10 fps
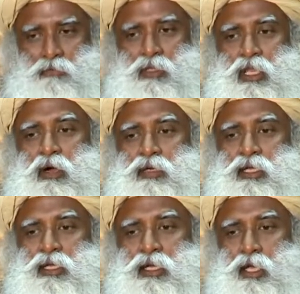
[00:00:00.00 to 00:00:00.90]
without
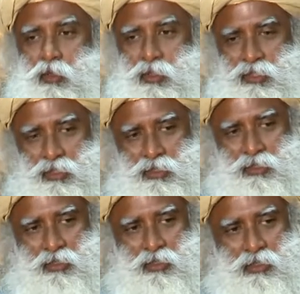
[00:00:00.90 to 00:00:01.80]
any
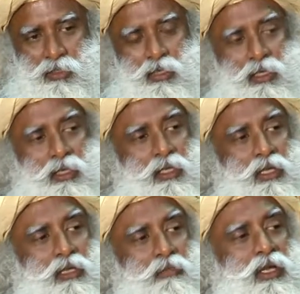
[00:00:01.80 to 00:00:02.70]
inadequacies.
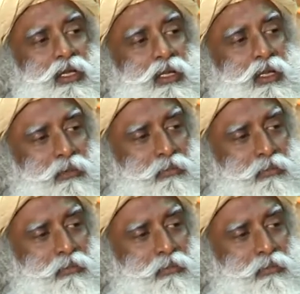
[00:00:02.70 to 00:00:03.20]
The remaining